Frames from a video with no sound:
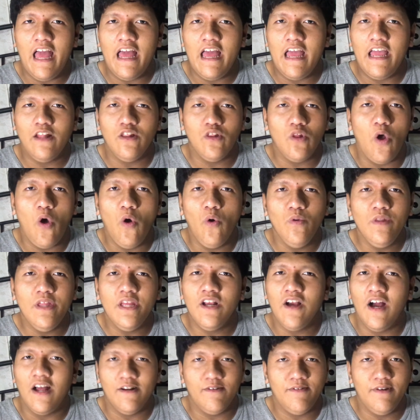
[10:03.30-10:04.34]
it only
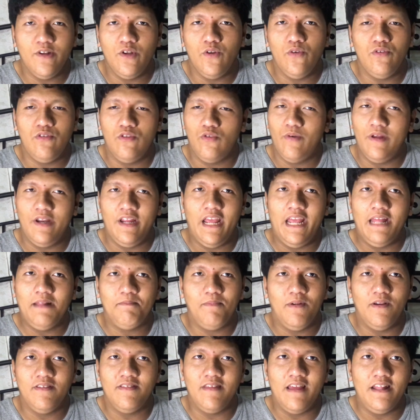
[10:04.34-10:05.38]
got reduced to 28%,
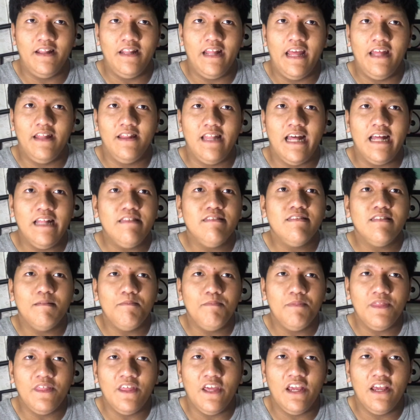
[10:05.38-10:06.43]
and that's
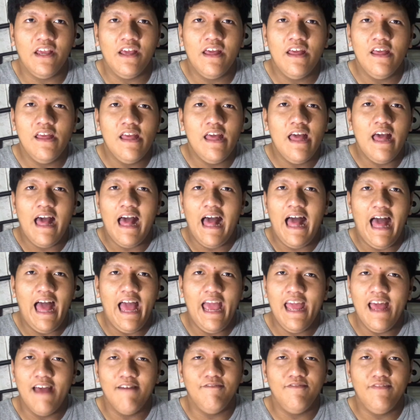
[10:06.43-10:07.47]
something I
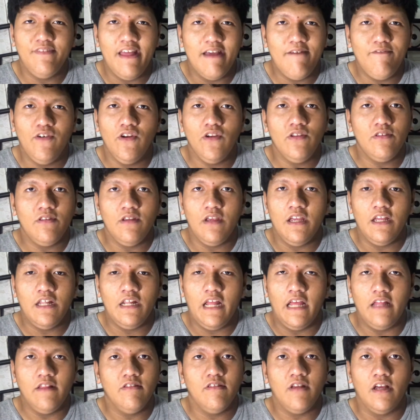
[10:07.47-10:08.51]
have never seen
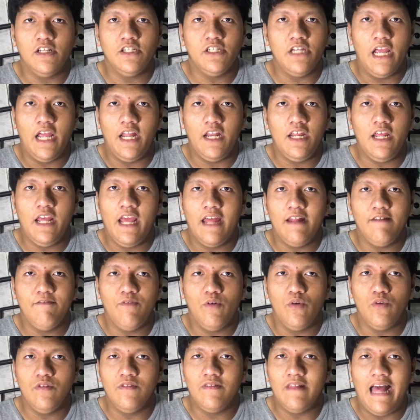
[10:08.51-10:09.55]
in such any
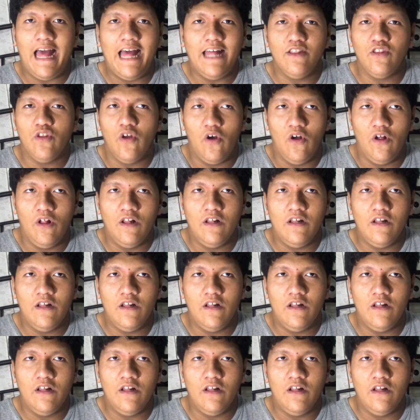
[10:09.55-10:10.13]
headphones at all.